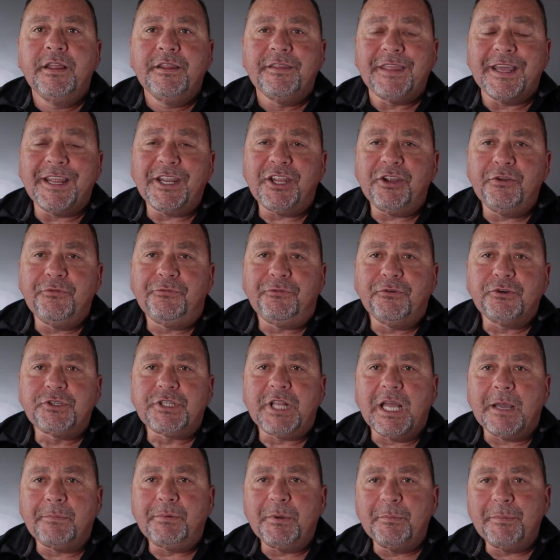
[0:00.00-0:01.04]
Thank you for
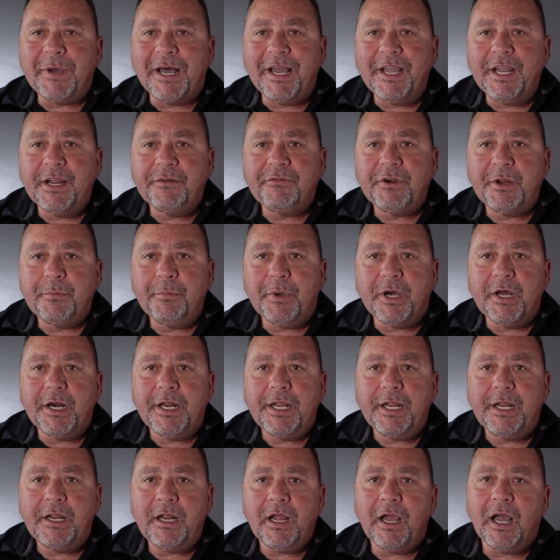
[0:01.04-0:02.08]
stopping by,
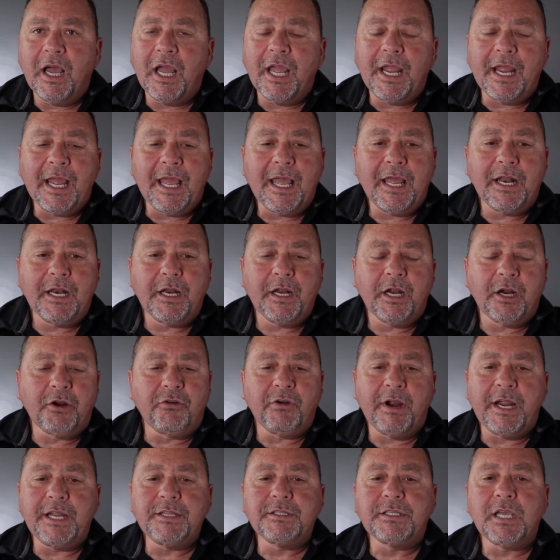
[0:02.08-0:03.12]
everybody. I had a
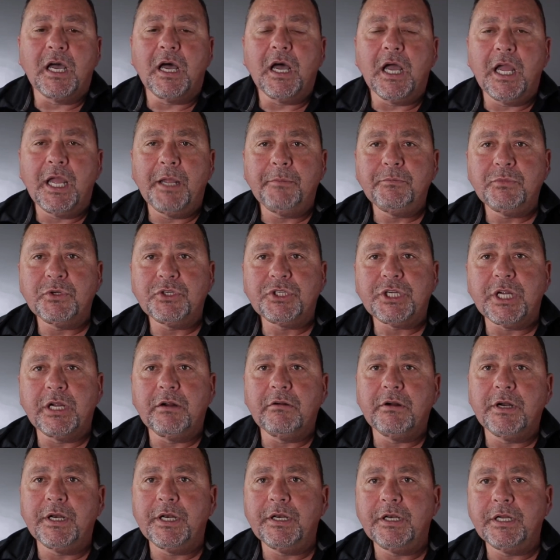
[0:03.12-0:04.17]
great time
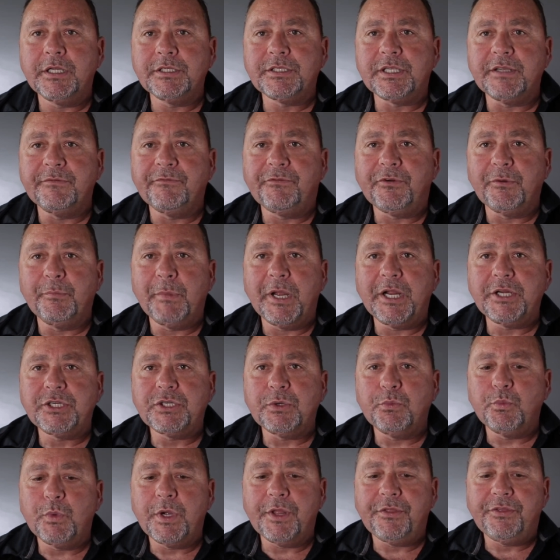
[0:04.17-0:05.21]
sharing this
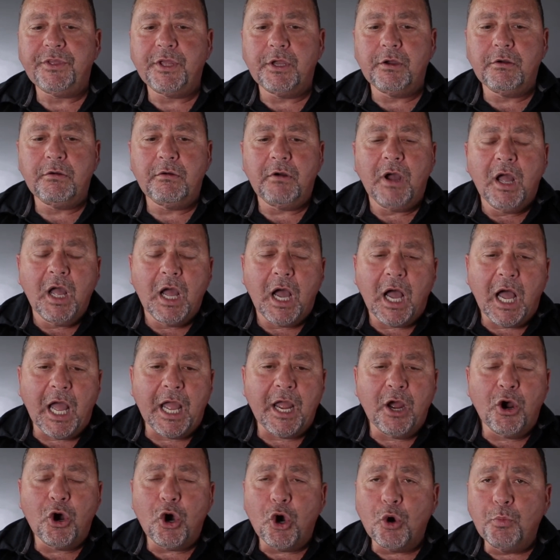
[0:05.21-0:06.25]
information with you.
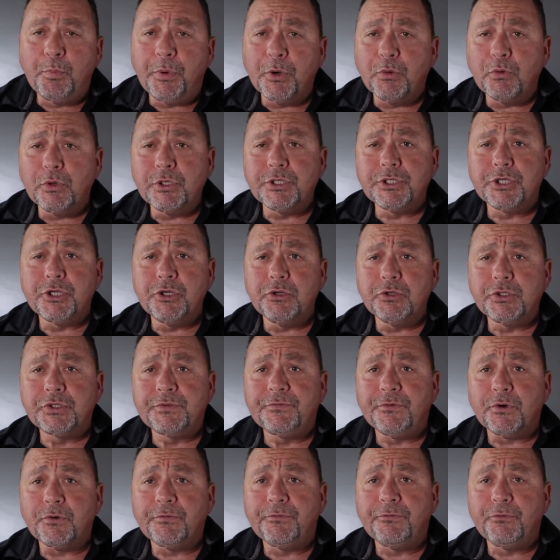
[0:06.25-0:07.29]
I hope it was
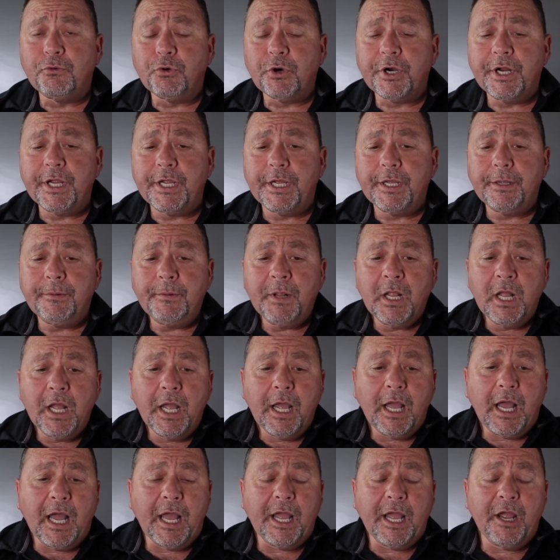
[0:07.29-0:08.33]
useful for you.
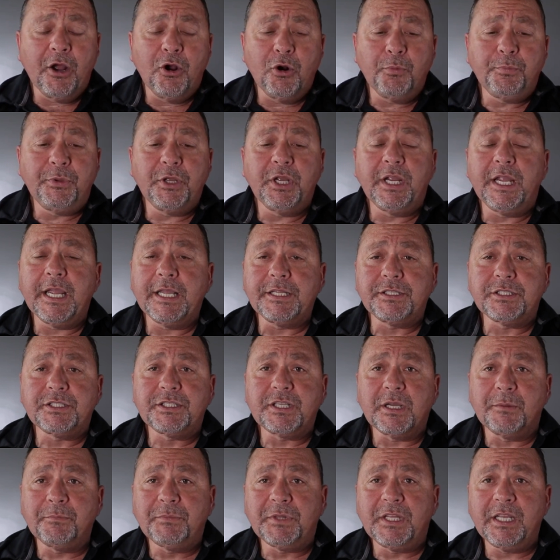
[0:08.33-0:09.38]
I hope you get
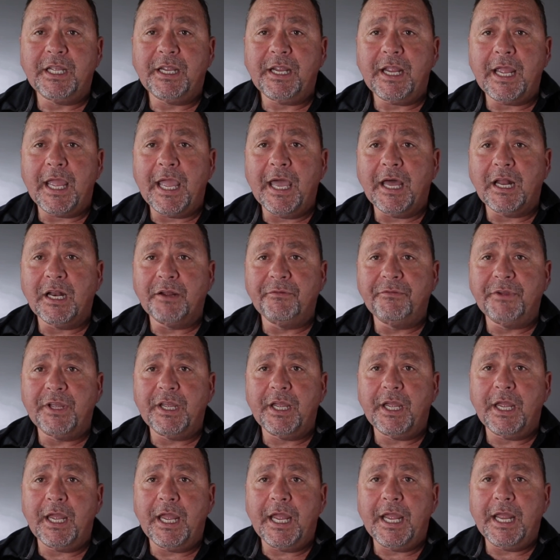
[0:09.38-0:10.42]
something out of
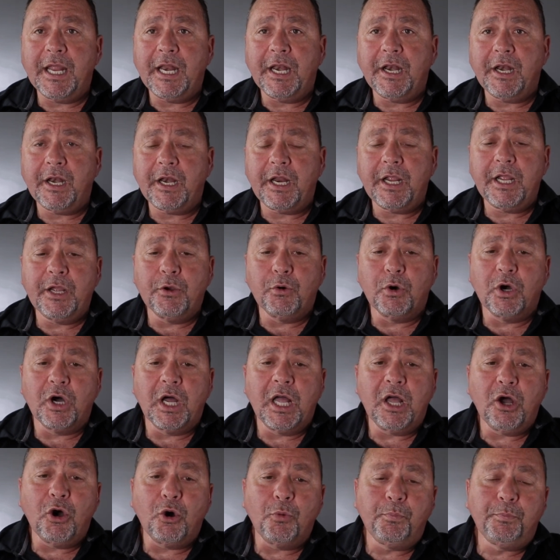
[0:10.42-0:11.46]
it and it will
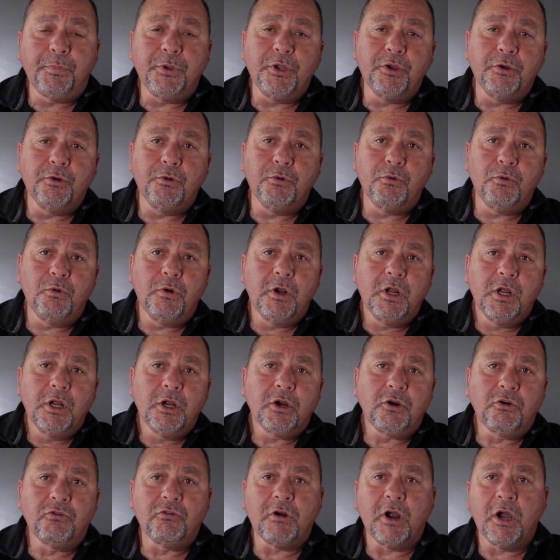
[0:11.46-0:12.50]
help you
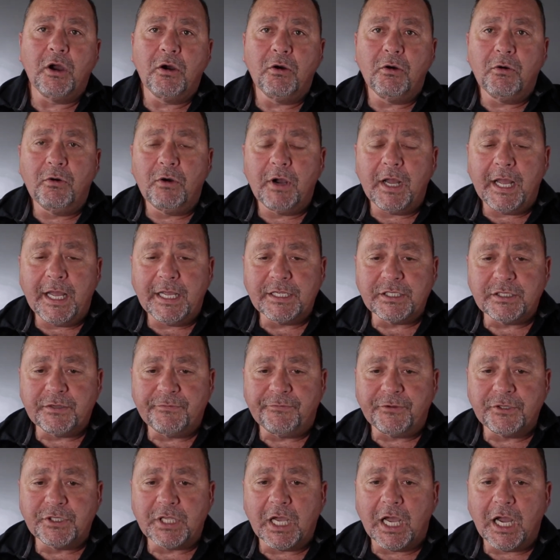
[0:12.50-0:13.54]
grow as a
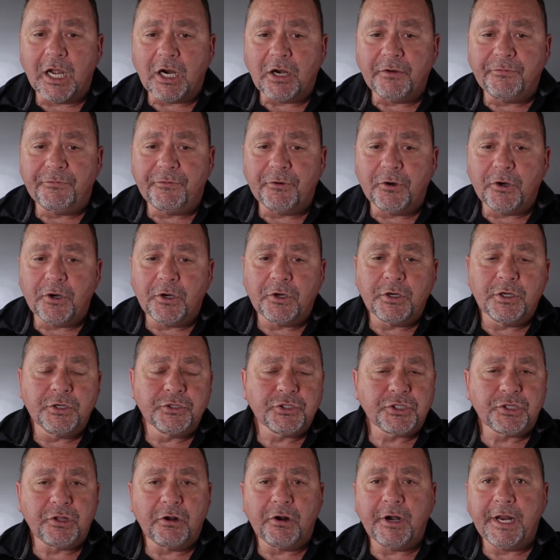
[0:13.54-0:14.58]
photographer
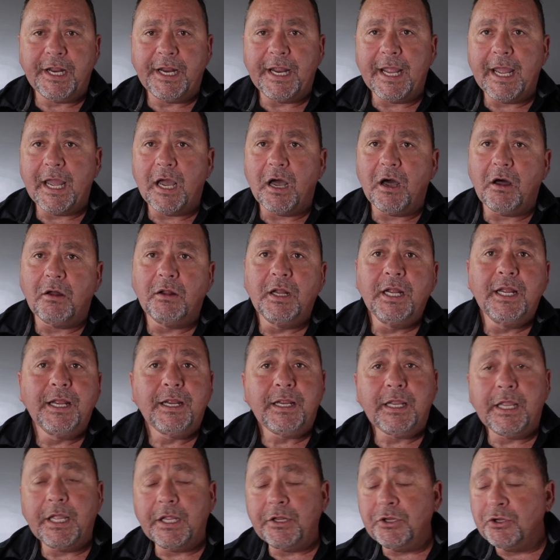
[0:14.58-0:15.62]
starting out,
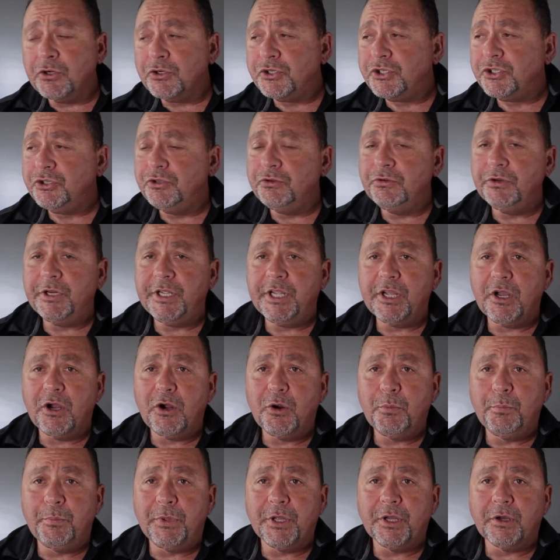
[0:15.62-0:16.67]
getting your
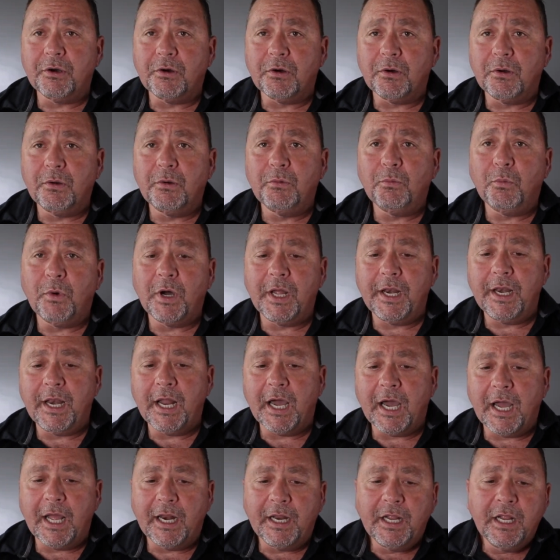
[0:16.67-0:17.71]
studio built,
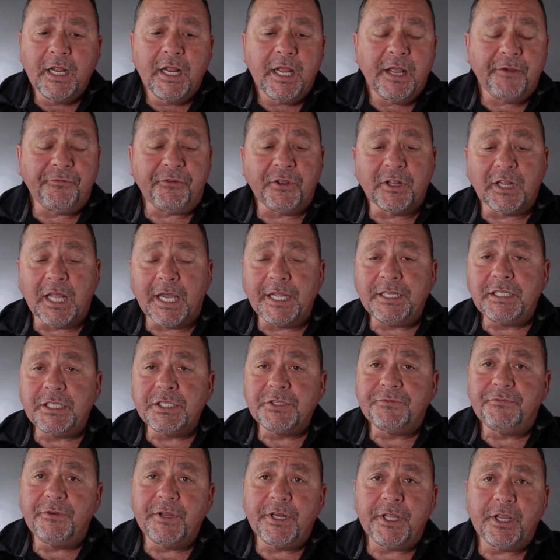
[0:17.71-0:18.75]
whatnot. If you like
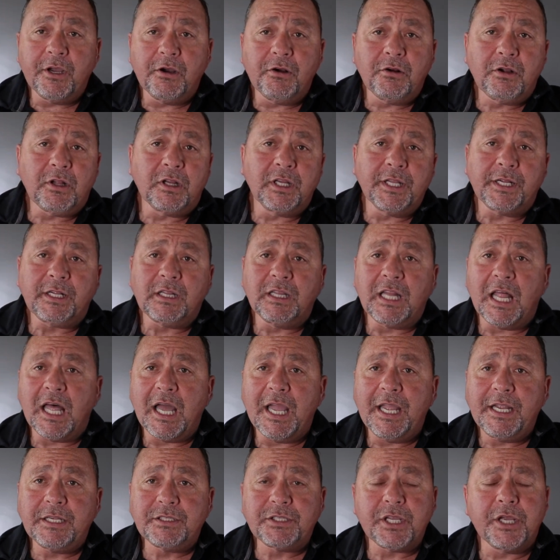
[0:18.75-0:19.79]
this video, click
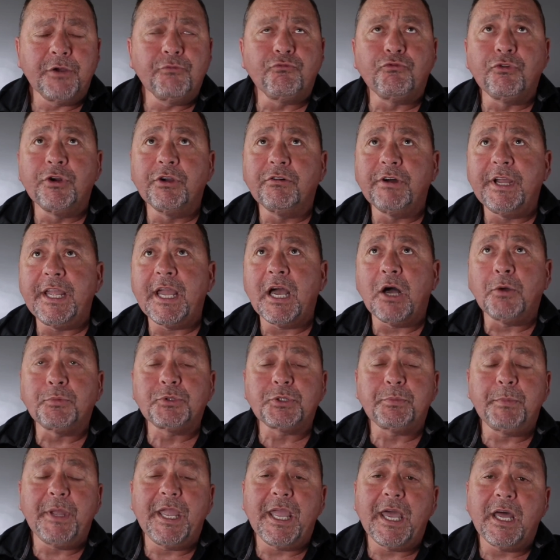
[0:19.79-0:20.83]
likes. It really
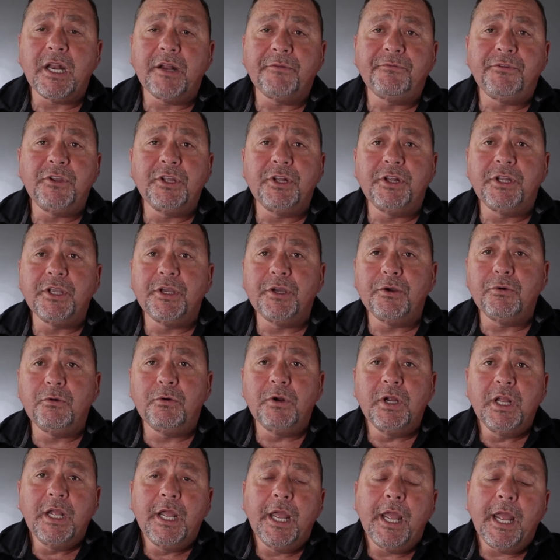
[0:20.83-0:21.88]
helps me out if you
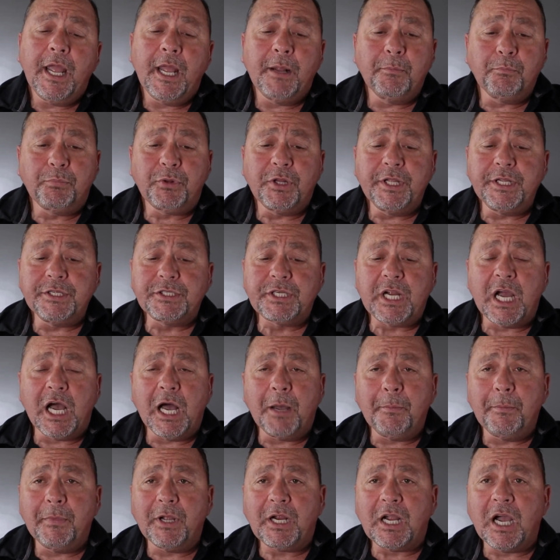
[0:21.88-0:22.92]
do. And please
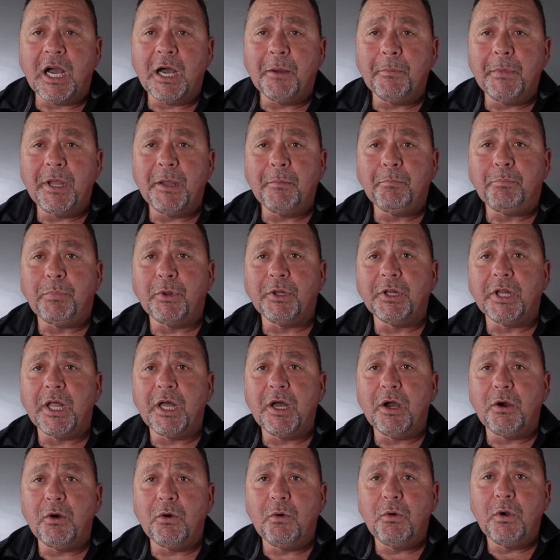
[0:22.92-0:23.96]
comment
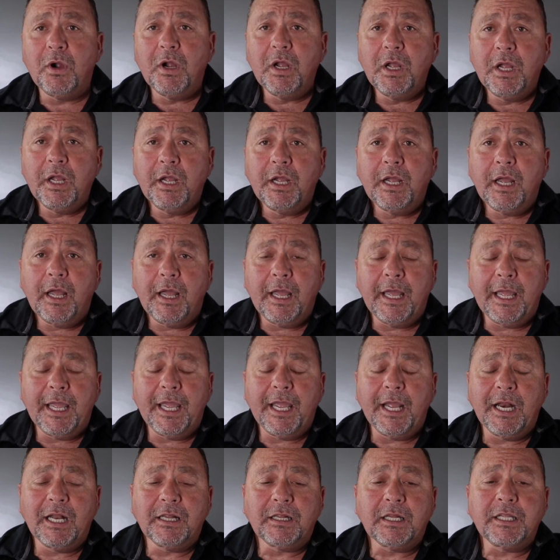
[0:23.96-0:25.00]
below.
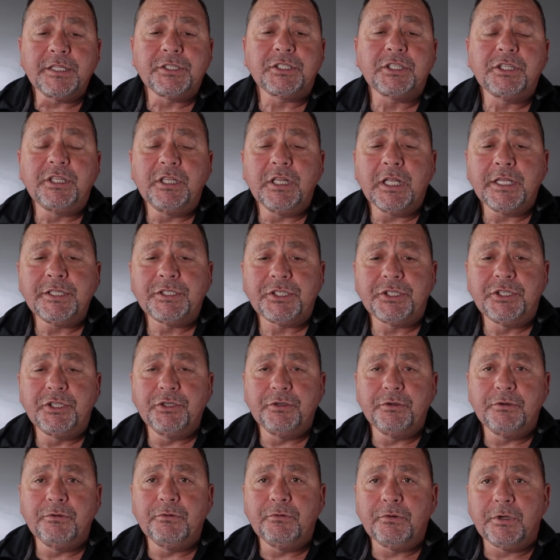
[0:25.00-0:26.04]
And let's
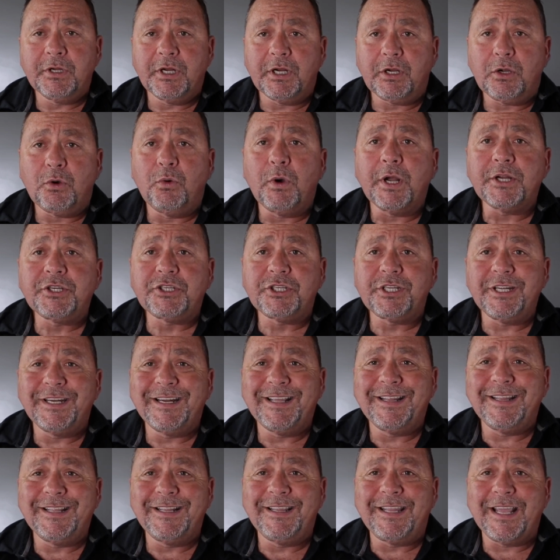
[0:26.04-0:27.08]
do question
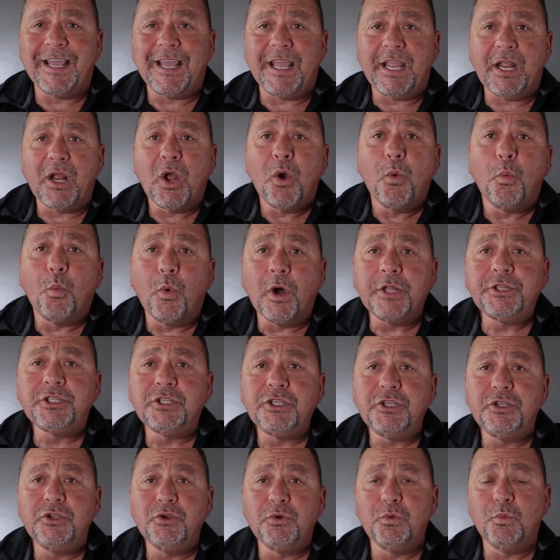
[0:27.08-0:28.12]
of the day. What do
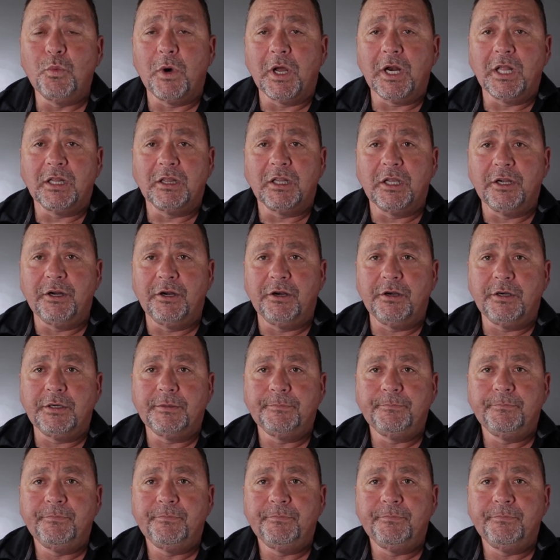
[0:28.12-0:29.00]
you want to learn?